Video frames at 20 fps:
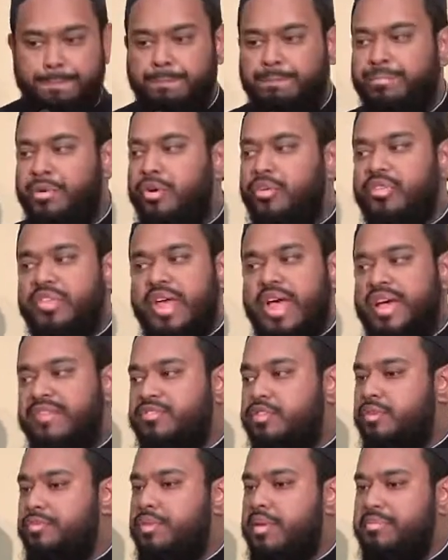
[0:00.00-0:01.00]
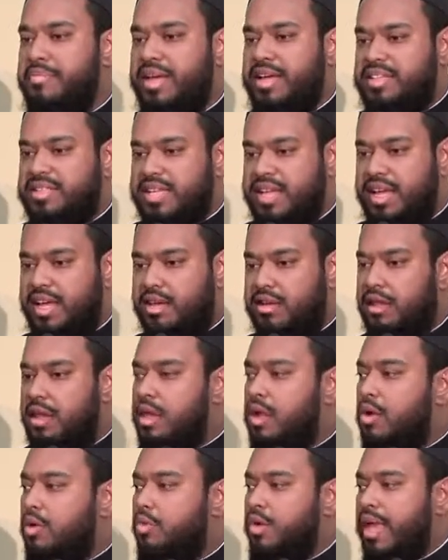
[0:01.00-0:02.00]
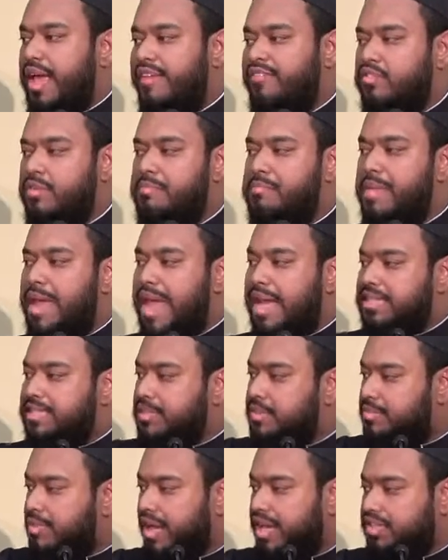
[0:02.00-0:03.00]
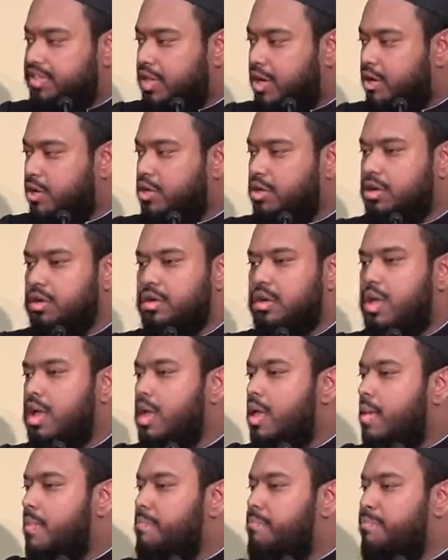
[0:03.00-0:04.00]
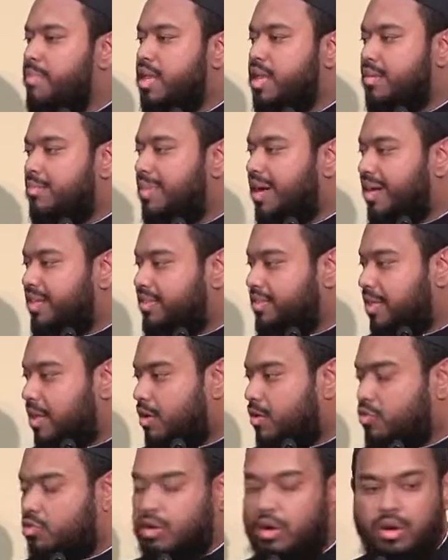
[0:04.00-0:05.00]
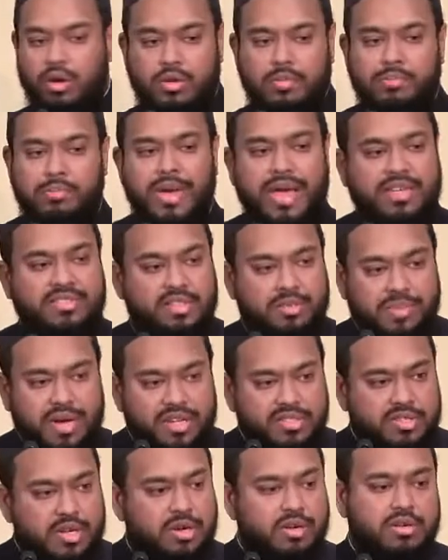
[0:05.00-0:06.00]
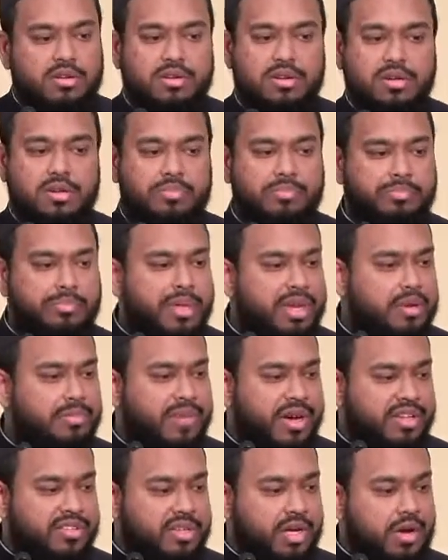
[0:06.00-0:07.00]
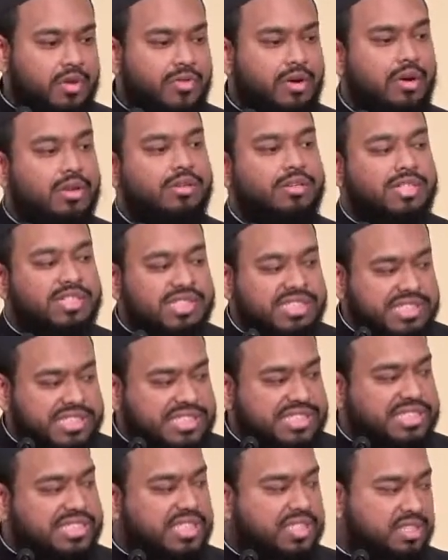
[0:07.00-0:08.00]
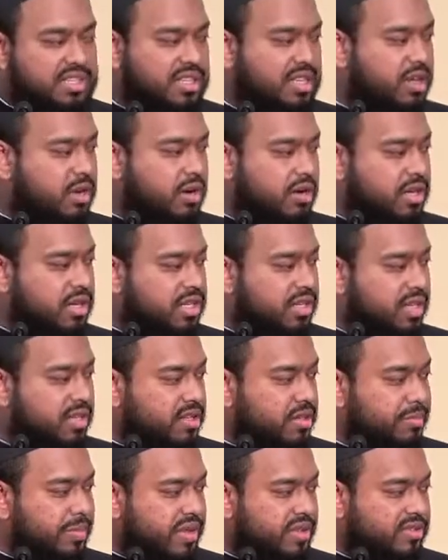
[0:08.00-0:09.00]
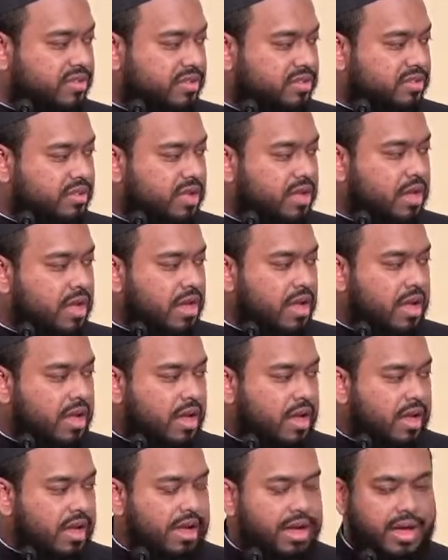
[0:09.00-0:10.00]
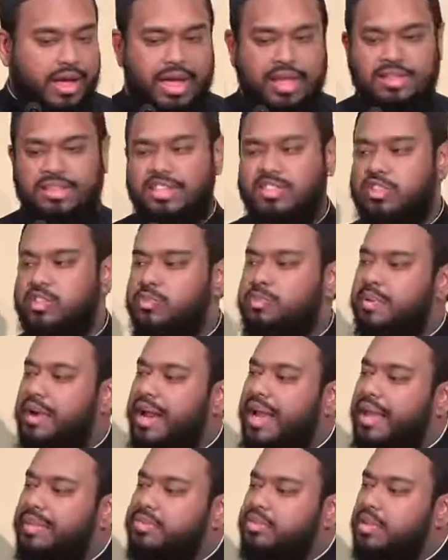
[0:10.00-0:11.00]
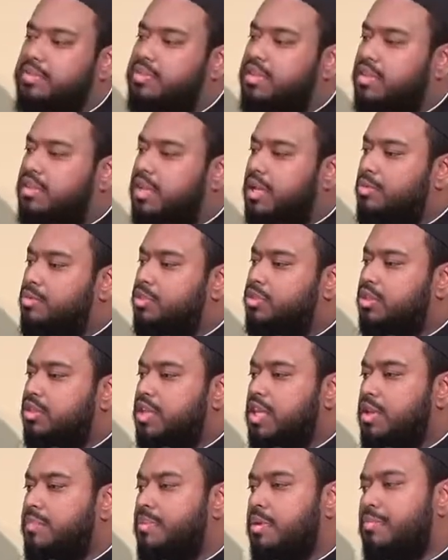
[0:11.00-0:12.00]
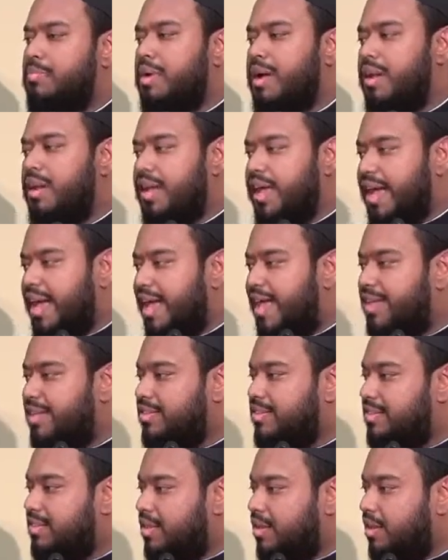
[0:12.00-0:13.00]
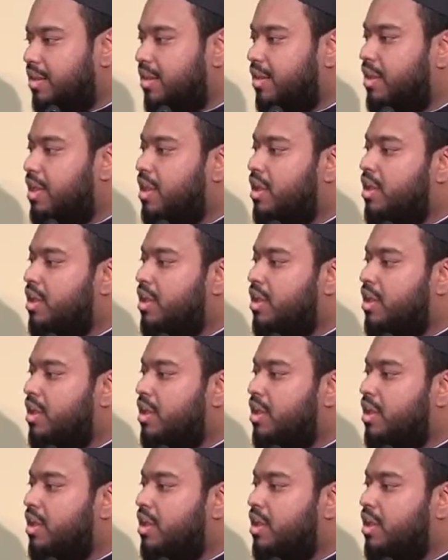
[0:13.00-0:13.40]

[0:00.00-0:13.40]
Both have to be maintained. We have to maximize our good, minimize our wrong. Maximize our good, minimize our wrong, consistently on a daily basis. And this is perhaps something that we should keep in mind as the